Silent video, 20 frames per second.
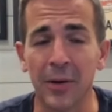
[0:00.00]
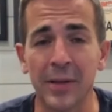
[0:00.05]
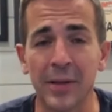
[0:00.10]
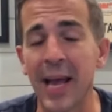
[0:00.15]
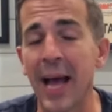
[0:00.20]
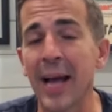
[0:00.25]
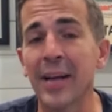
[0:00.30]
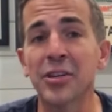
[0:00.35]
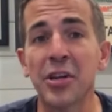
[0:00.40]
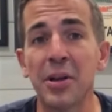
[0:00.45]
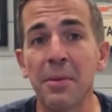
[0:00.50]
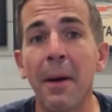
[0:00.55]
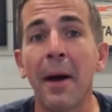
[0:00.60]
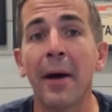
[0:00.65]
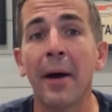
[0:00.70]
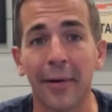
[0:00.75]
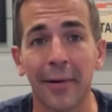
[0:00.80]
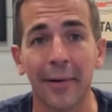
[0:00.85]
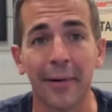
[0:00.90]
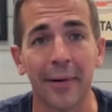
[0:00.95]
It's actually
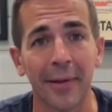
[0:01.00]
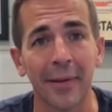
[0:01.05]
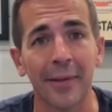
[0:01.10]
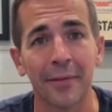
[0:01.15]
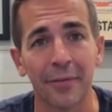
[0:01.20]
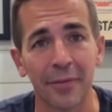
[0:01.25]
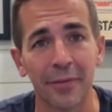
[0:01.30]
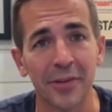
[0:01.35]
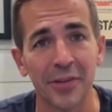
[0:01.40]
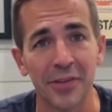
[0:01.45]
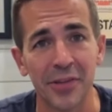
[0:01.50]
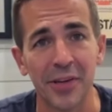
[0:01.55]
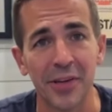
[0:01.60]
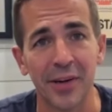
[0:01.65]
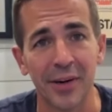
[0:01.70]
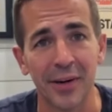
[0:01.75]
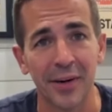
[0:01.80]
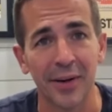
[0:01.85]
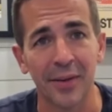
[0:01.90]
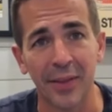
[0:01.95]
better in the first
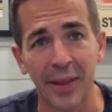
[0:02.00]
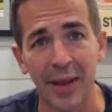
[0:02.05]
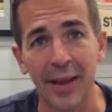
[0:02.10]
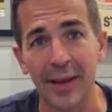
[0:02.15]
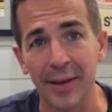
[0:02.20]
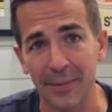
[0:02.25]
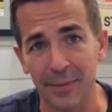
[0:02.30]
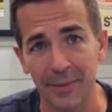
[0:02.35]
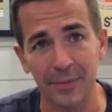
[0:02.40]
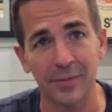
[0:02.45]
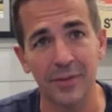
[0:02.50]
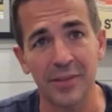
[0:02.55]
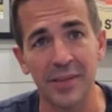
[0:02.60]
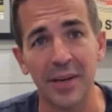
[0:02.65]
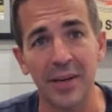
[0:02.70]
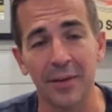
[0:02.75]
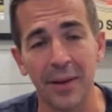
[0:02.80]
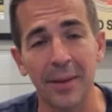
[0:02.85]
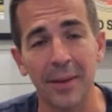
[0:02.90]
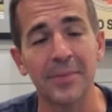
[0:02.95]
year. They
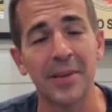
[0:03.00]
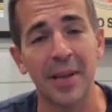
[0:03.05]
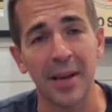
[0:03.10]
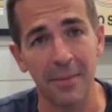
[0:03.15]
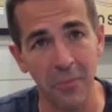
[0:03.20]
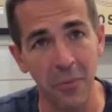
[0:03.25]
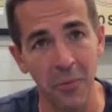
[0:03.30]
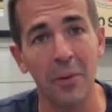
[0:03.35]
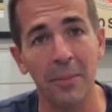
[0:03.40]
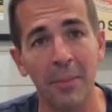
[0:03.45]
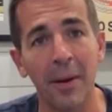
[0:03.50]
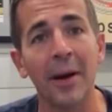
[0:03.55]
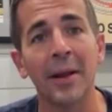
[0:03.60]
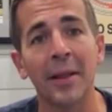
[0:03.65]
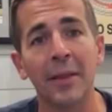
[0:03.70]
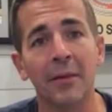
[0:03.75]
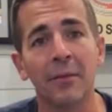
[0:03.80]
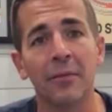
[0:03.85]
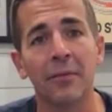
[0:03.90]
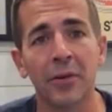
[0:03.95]
CeeDee Lamb's getting more money
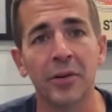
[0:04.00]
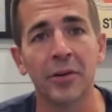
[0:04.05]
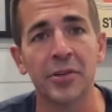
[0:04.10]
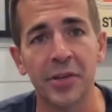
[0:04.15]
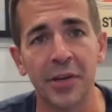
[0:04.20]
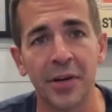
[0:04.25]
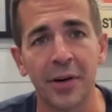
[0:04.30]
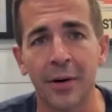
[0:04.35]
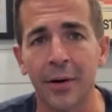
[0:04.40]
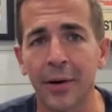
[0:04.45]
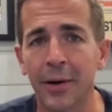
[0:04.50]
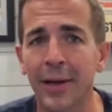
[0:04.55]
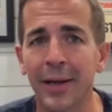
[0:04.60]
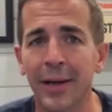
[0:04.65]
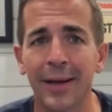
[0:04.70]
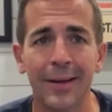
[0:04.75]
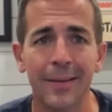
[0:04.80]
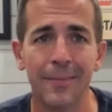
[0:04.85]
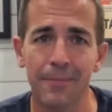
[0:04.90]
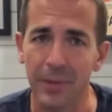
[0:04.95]
in the first year,
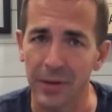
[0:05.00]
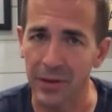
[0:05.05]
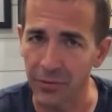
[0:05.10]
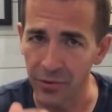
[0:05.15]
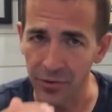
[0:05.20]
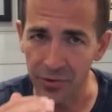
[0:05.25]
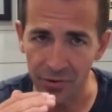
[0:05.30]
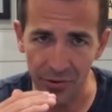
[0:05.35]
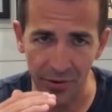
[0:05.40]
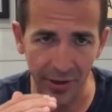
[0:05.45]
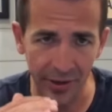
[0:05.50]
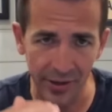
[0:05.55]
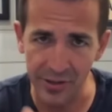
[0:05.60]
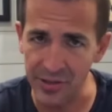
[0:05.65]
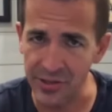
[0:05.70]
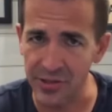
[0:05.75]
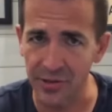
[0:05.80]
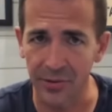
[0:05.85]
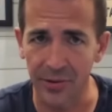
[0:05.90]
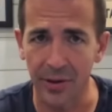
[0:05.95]
but through two years,
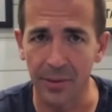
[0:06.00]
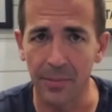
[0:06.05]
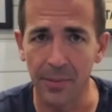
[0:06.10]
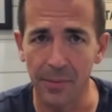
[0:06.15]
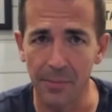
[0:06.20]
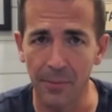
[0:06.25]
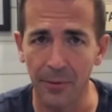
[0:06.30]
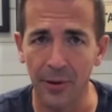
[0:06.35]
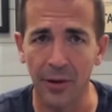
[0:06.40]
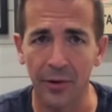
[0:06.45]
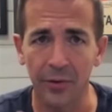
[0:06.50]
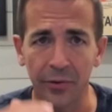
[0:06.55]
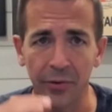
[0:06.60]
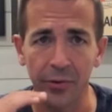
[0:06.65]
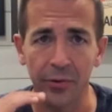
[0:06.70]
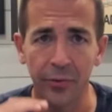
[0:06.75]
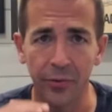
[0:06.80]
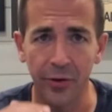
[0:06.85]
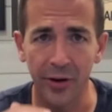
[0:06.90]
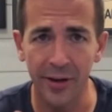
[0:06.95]
just a little bit below. Through
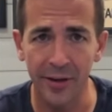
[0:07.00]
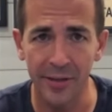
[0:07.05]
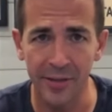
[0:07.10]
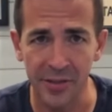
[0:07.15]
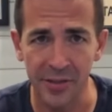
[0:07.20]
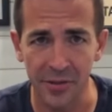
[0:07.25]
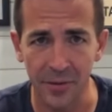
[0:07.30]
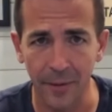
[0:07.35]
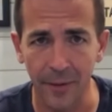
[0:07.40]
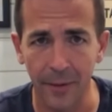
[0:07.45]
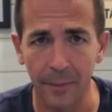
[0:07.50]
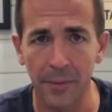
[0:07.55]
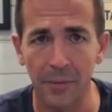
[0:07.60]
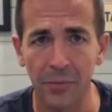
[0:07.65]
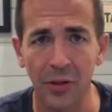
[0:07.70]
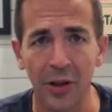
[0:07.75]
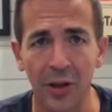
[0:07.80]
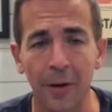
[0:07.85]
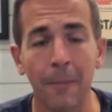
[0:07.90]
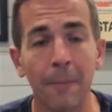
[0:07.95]
three years, just a little bit
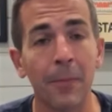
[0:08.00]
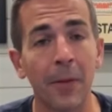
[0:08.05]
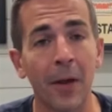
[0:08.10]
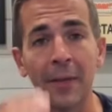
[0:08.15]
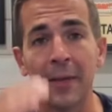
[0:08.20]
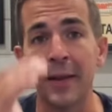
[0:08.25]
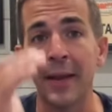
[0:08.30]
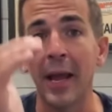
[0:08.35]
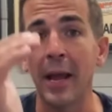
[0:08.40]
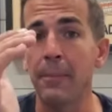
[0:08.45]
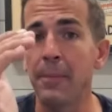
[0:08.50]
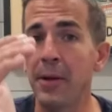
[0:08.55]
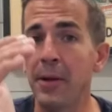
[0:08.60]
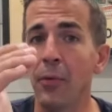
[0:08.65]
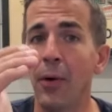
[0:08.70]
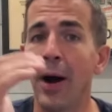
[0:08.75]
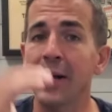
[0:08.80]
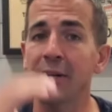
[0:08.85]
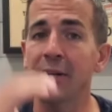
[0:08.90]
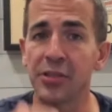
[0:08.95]
low. On the
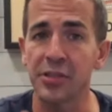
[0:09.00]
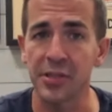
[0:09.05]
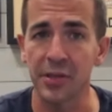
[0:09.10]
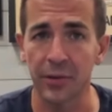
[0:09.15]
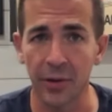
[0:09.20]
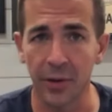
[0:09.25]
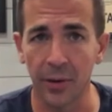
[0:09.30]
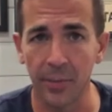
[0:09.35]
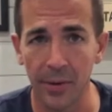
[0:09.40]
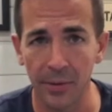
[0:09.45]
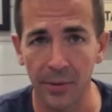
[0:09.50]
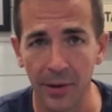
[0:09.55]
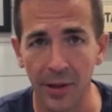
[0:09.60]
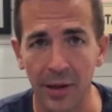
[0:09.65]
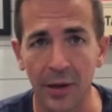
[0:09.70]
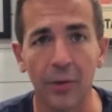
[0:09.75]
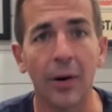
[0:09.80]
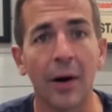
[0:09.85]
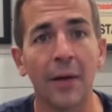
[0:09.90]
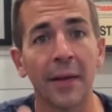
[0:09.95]
APY, just a little bit
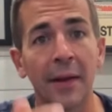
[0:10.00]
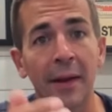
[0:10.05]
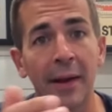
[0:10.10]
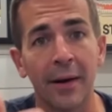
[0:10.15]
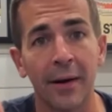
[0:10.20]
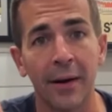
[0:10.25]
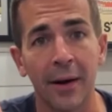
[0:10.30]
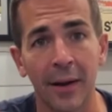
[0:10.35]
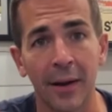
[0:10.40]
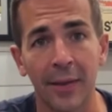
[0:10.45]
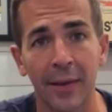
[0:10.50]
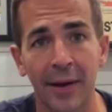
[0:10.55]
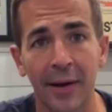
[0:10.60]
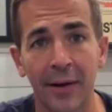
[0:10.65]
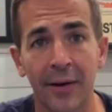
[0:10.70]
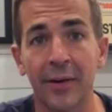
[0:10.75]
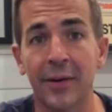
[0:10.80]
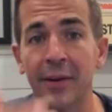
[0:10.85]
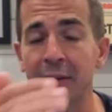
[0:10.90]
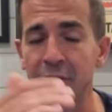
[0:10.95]
low. On the on the
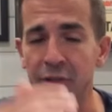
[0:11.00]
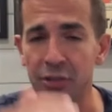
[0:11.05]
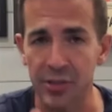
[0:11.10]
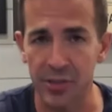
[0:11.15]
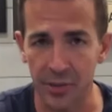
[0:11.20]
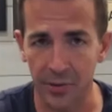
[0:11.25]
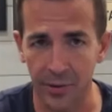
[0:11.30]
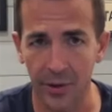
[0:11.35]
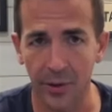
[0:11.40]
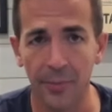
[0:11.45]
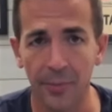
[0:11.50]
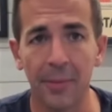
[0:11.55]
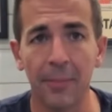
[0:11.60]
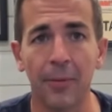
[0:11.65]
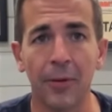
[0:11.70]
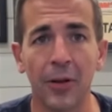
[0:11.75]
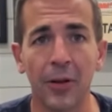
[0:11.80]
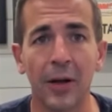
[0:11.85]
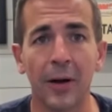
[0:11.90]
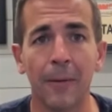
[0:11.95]
guarantees, just a little bit
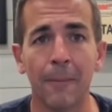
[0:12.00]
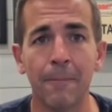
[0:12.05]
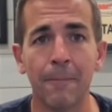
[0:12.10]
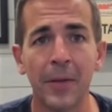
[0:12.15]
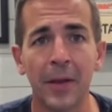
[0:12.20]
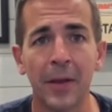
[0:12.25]
below.